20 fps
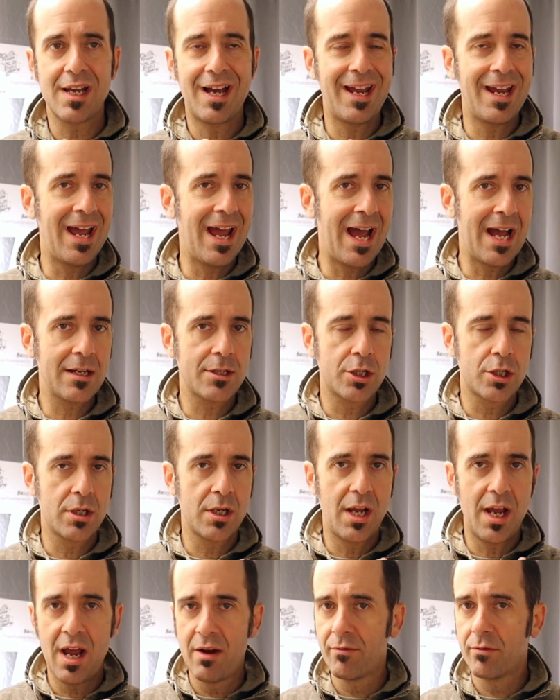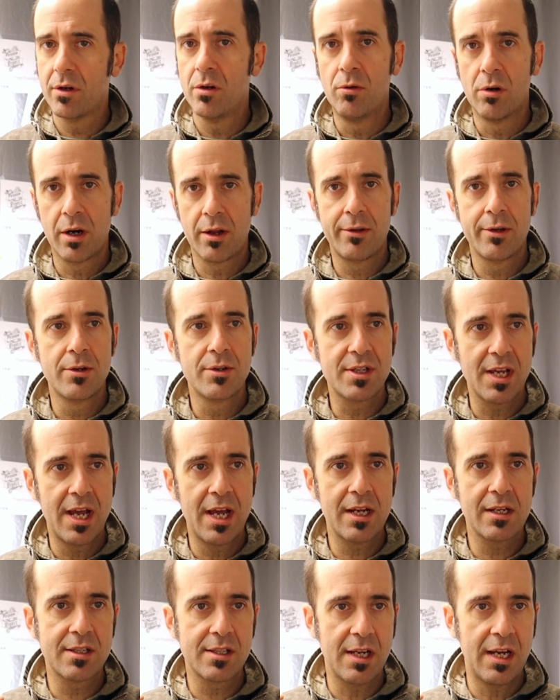I hatched every one of those
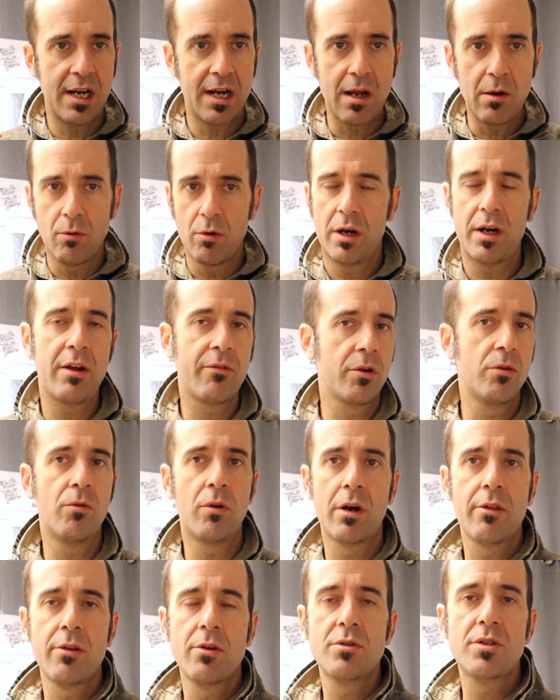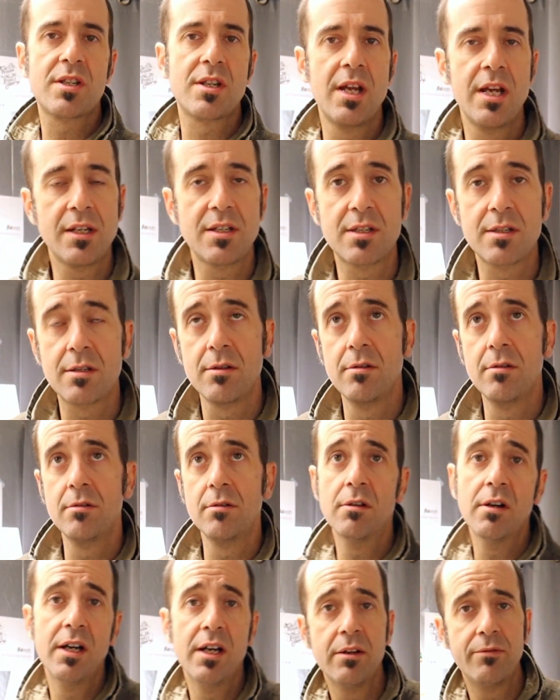eggs, and I want every one of those snakes
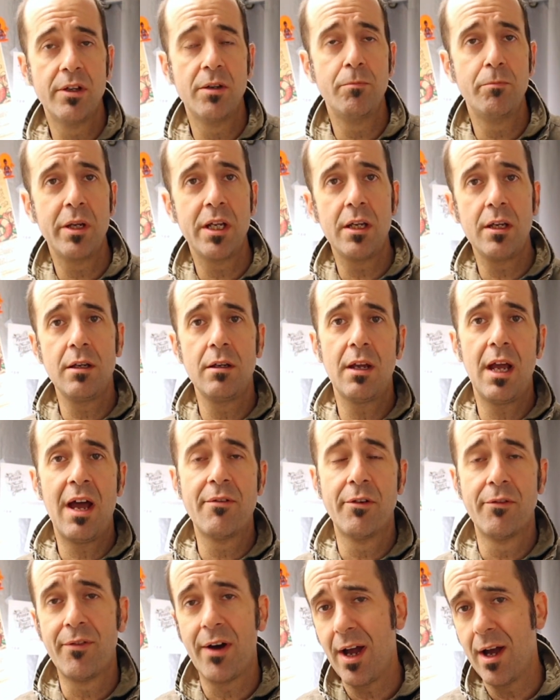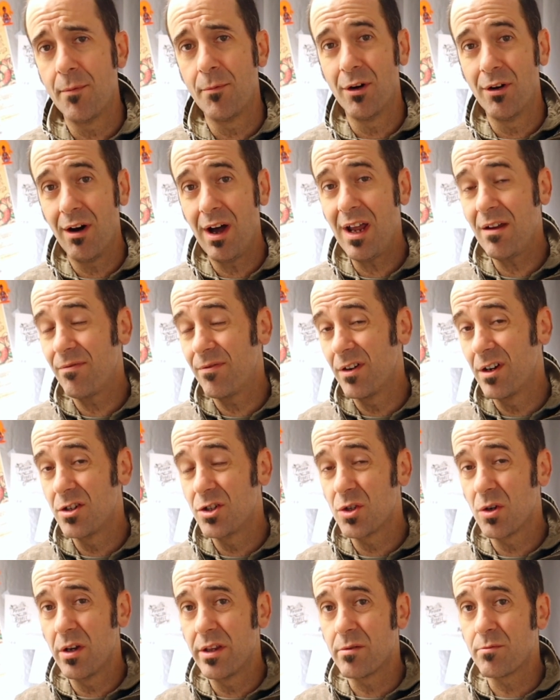to live and have a viable life and
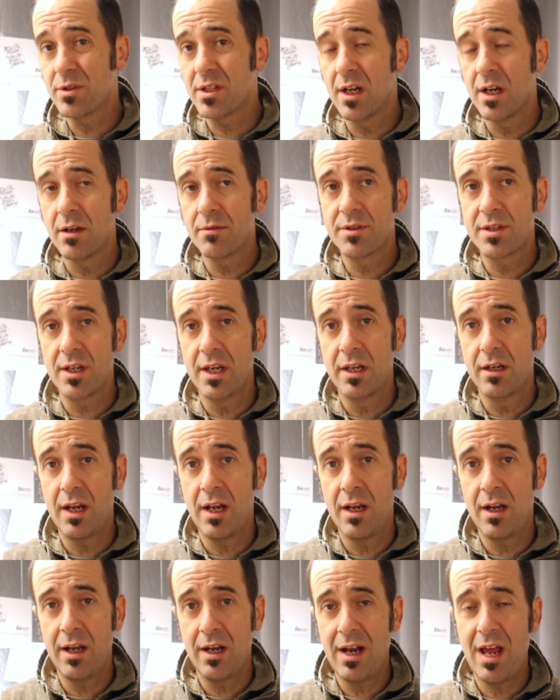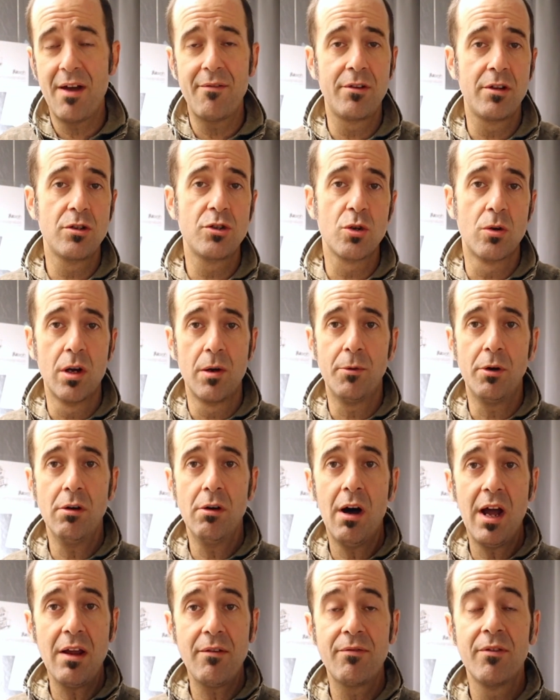enjoy themselves and have an enjoyable
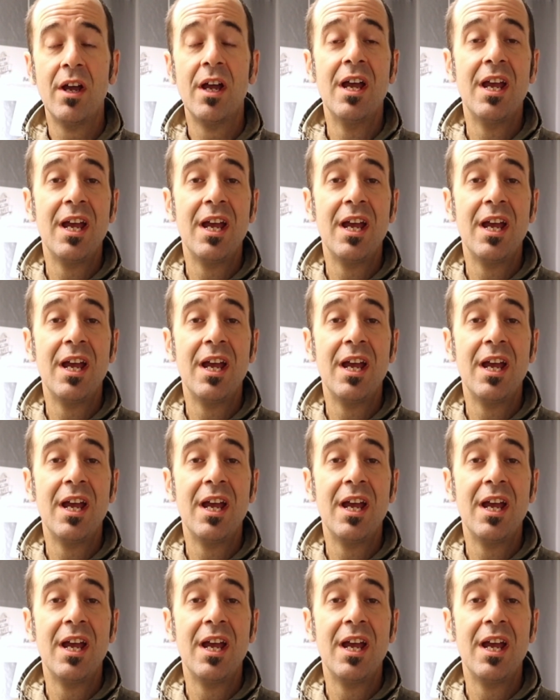life